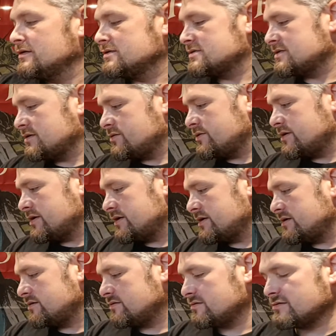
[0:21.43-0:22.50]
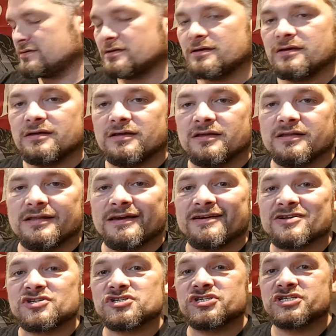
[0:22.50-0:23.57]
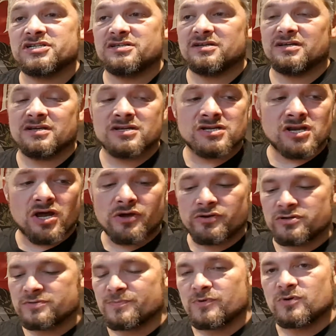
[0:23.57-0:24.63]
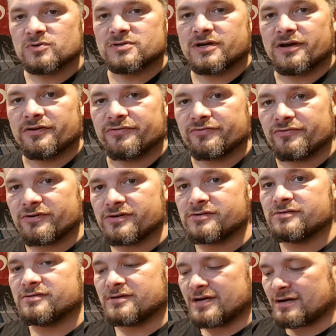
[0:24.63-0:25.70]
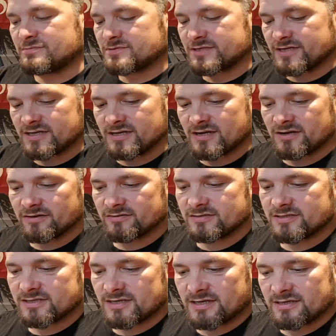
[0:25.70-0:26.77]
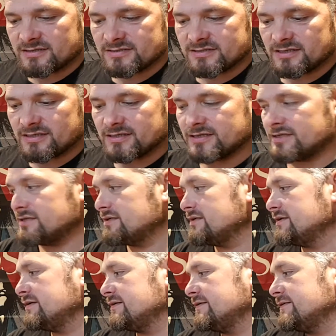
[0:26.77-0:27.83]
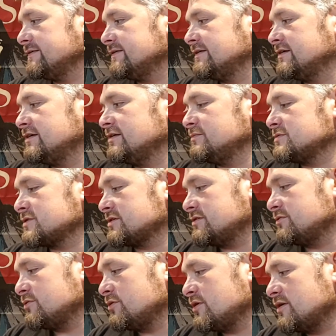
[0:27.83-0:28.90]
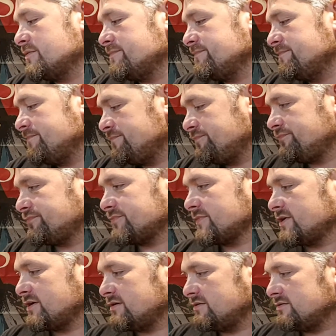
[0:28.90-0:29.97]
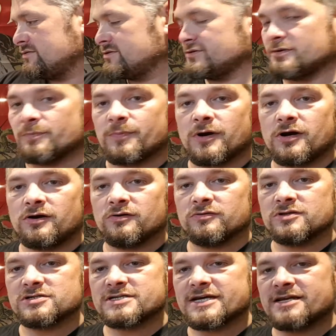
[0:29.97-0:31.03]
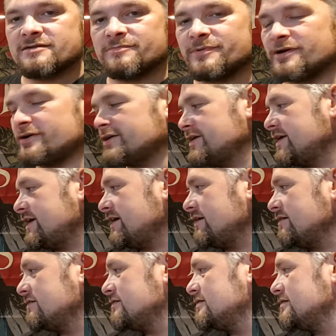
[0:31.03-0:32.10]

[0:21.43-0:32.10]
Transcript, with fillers: so uh, there's loads more to go through, absolutely loads, and uh, I'm just going to through a pile that's hidden behind here